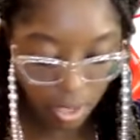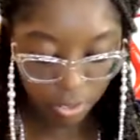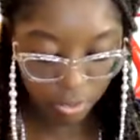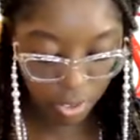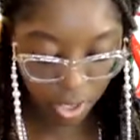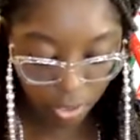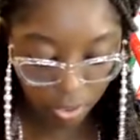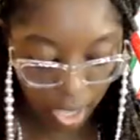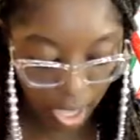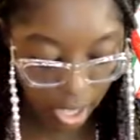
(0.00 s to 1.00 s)
It's really
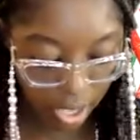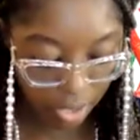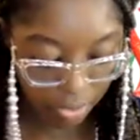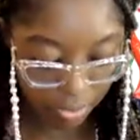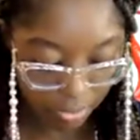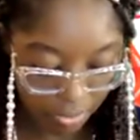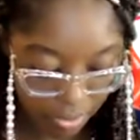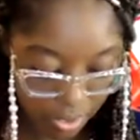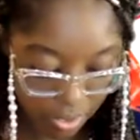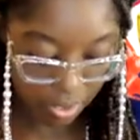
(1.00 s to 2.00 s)
creative.
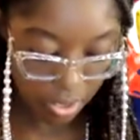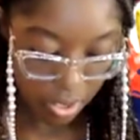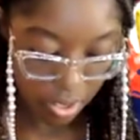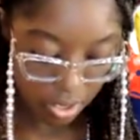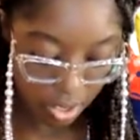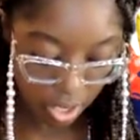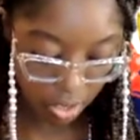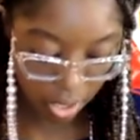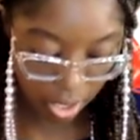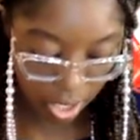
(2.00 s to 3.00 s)
And you're
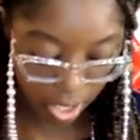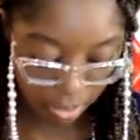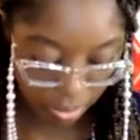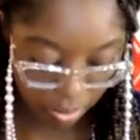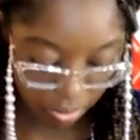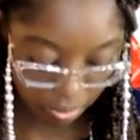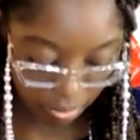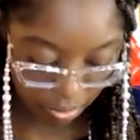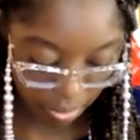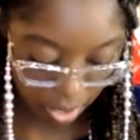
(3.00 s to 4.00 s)
gonna keep
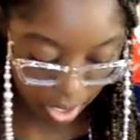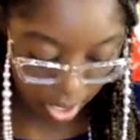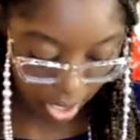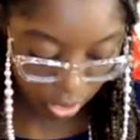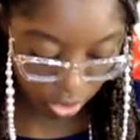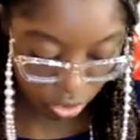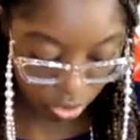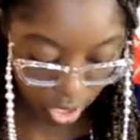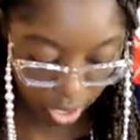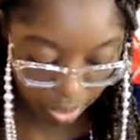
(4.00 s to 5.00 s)
putting like
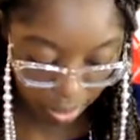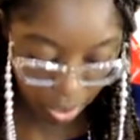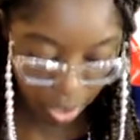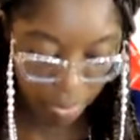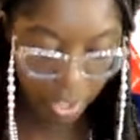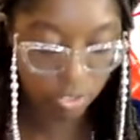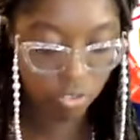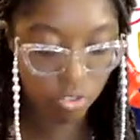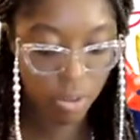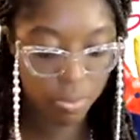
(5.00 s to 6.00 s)
stripes. I'm gonna make
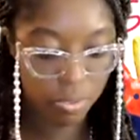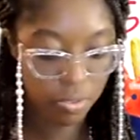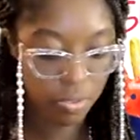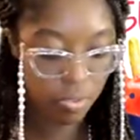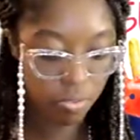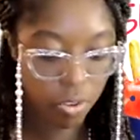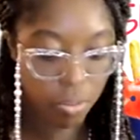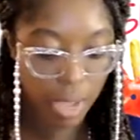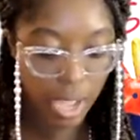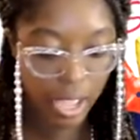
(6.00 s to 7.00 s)
stripes for
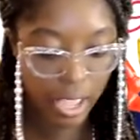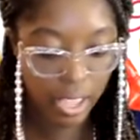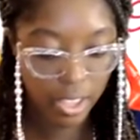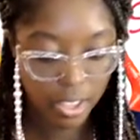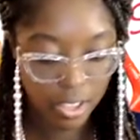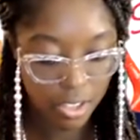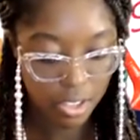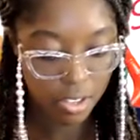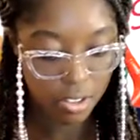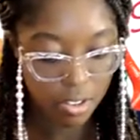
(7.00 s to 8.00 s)
my
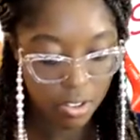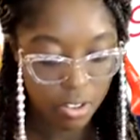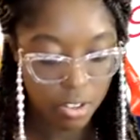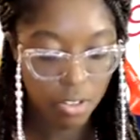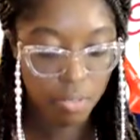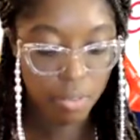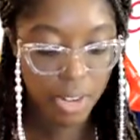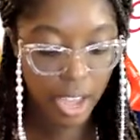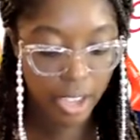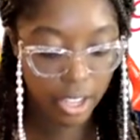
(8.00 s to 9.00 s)

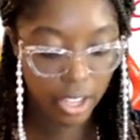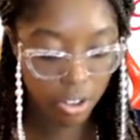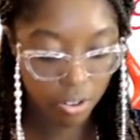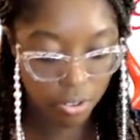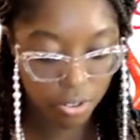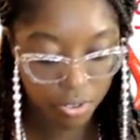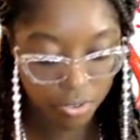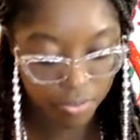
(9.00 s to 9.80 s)
binoculars.